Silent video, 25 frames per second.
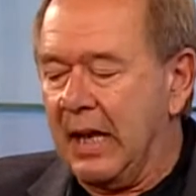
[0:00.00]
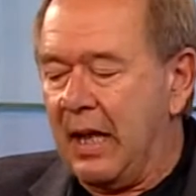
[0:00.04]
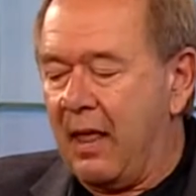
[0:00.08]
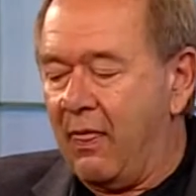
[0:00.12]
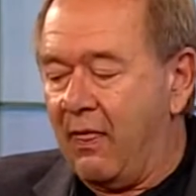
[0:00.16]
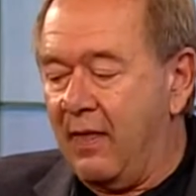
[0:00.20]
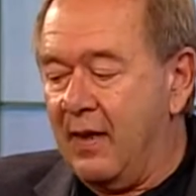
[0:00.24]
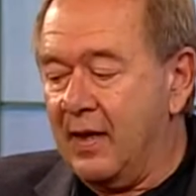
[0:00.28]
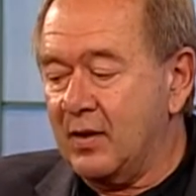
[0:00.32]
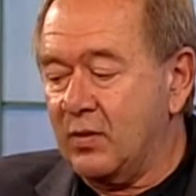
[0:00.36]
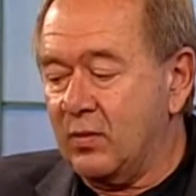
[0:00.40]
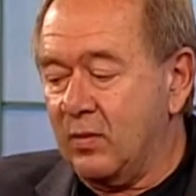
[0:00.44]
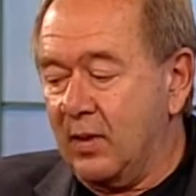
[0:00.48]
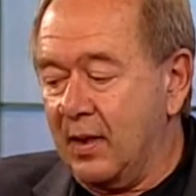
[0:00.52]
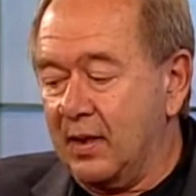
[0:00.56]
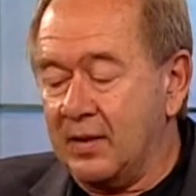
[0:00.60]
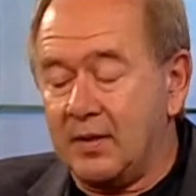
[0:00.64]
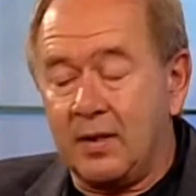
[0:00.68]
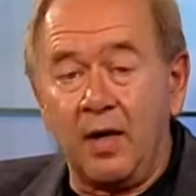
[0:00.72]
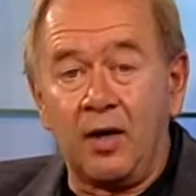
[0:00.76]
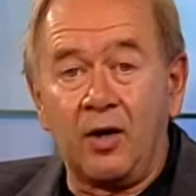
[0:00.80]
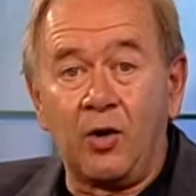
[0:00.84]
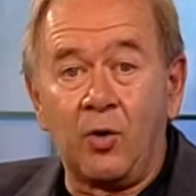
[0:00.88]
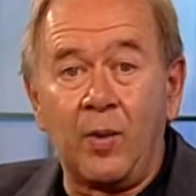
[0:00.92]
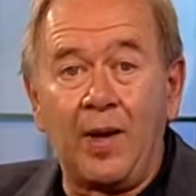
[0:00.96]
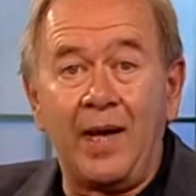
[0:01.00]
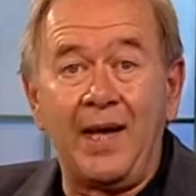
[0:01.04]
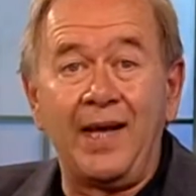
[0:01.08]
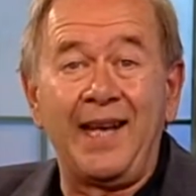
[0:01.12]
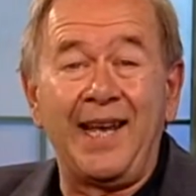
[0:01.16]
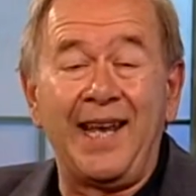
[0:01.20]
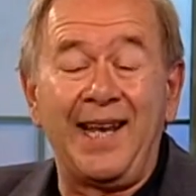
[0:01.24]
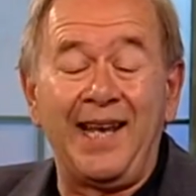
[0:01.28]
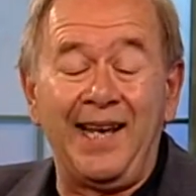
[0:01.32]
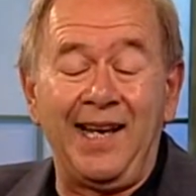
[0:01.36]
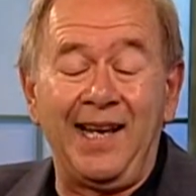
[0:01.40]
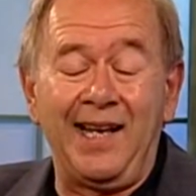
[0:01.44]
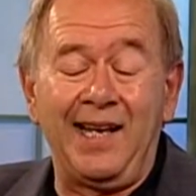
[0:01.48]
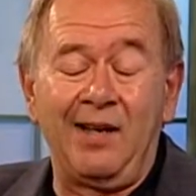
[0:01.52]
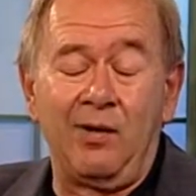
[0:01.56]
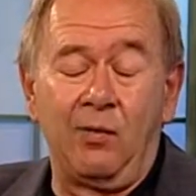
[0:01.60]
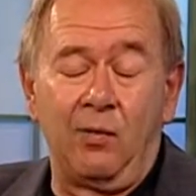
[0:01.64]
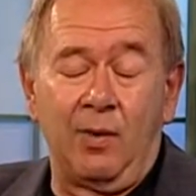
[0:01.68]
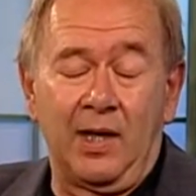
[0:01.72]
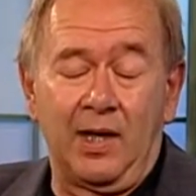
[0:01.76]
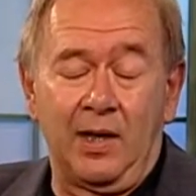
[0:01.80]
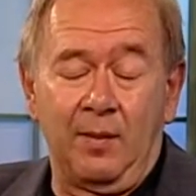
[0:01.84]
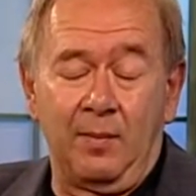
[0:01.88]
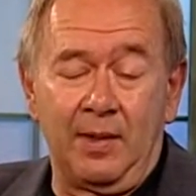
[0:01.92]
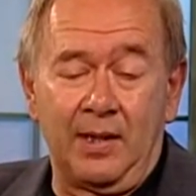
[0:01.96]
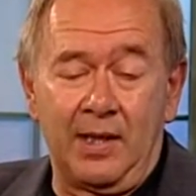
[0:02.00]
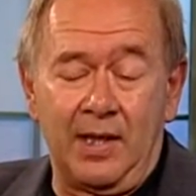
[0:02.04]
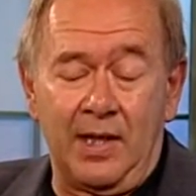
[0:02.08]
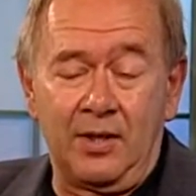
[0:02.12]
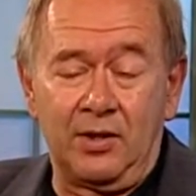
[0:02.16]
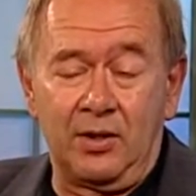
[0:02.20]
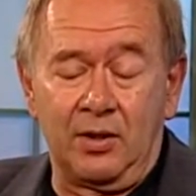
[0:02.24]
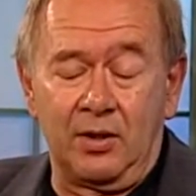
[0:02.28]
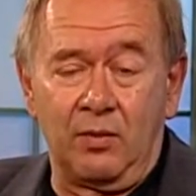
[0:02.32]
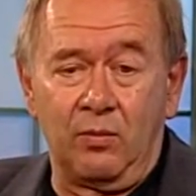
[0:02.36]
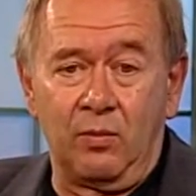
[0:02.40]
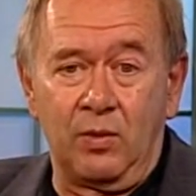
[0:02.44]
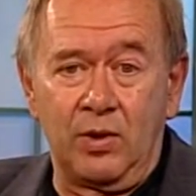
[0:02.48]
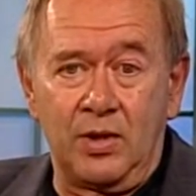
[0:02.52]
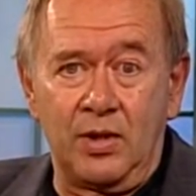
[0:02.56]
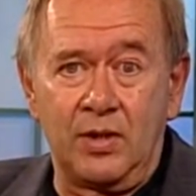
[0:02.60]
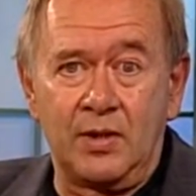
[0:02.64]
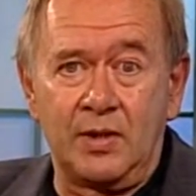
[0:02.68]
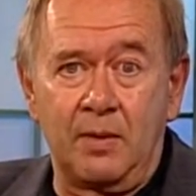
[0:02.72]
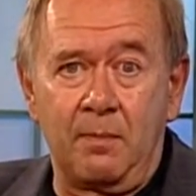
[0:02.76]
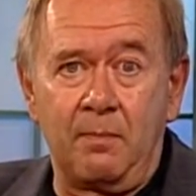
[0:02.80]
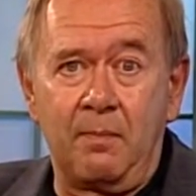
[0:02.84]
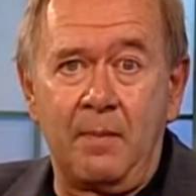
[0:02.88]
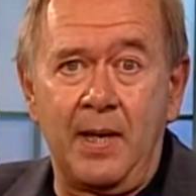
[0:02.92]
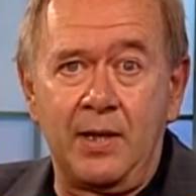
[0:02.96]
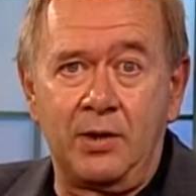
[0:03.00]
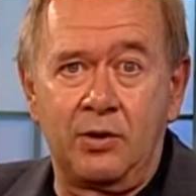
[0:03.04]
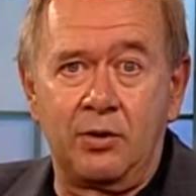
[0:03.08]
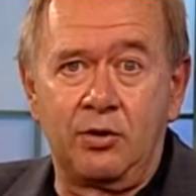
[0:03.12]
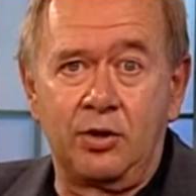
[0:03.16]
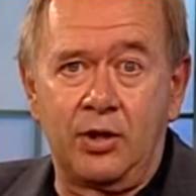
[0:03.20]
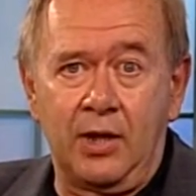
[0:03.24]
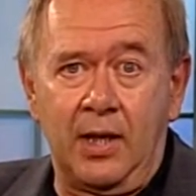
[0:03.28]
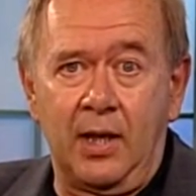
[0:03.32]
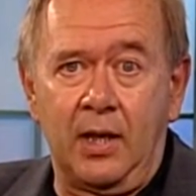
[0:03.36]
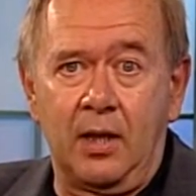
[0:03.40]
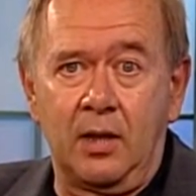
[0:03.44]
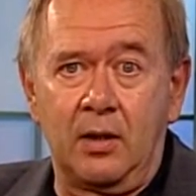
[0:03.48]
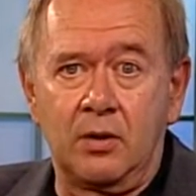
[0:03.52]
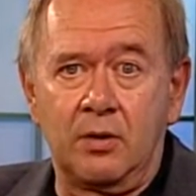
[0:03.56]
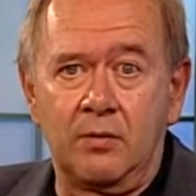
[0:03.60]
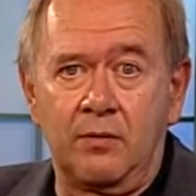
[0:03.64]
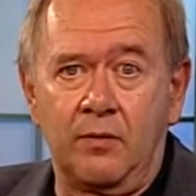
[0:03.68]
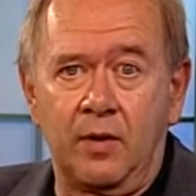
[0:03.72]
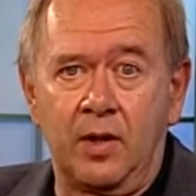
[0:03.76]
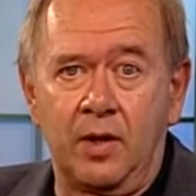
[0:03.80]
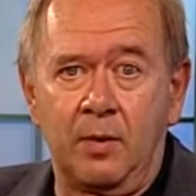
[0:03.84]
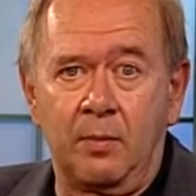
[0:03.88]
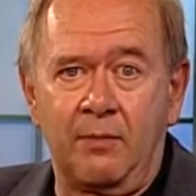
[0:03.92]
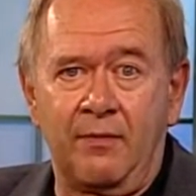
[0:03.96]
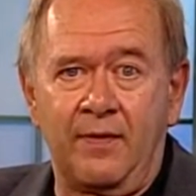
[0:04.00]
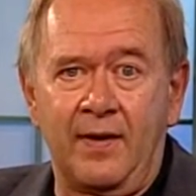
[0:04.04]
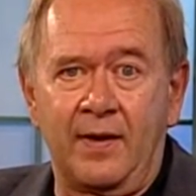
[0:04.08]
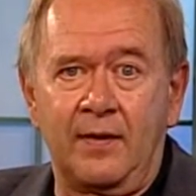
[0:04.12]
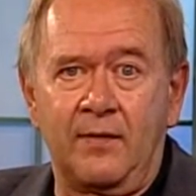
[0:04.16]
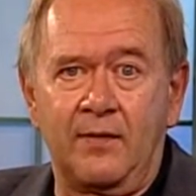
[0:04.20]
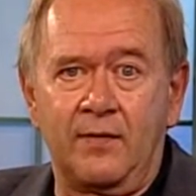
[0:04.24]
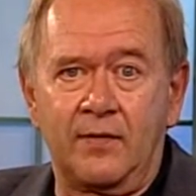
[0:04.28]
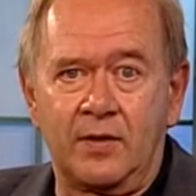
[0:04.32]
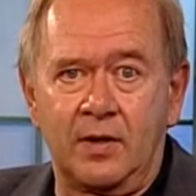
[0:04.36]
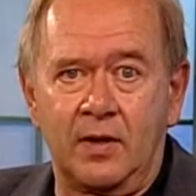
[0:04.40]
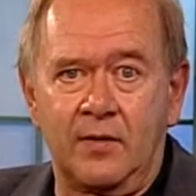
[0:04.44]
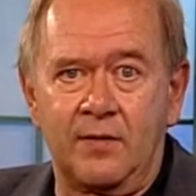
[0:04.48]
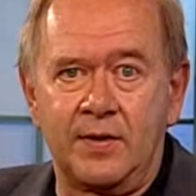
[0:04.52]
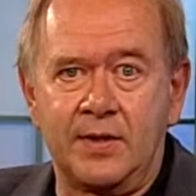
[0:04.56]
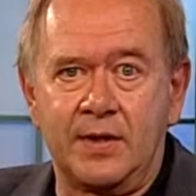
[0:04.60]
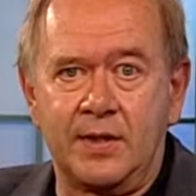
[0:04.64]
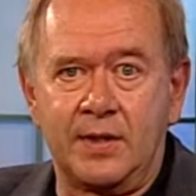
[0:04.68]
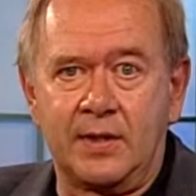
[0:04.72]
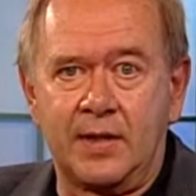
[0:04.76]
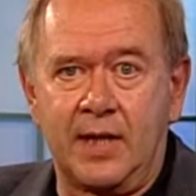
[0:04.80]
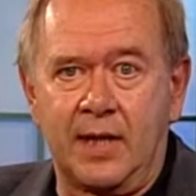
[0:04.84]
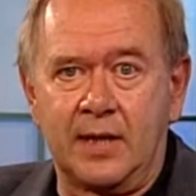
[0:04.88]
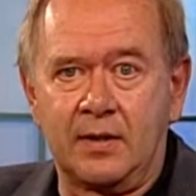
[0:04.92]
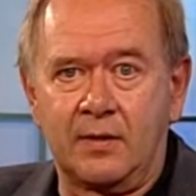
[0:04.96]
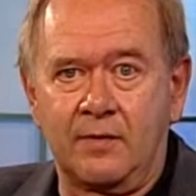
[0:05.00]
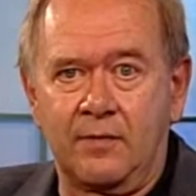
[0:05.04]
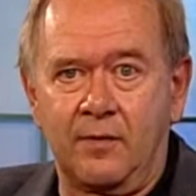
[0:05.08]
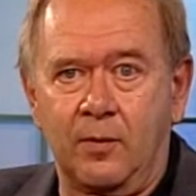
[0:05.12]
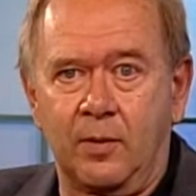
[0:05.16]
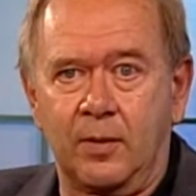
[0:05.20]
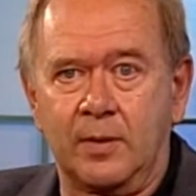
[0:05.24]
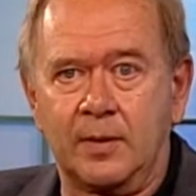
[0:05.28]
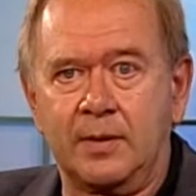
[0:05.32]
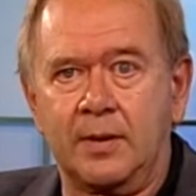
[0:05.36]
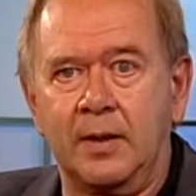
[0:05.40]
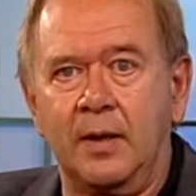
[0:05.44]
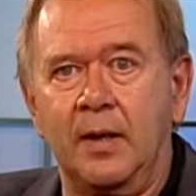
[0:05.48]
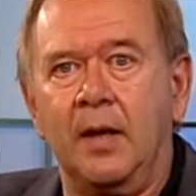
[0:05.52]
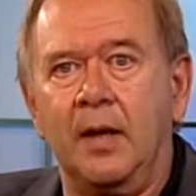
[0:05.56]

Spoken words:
This was a grade A recommendation, which is a major change for the Preventive Services Task Force.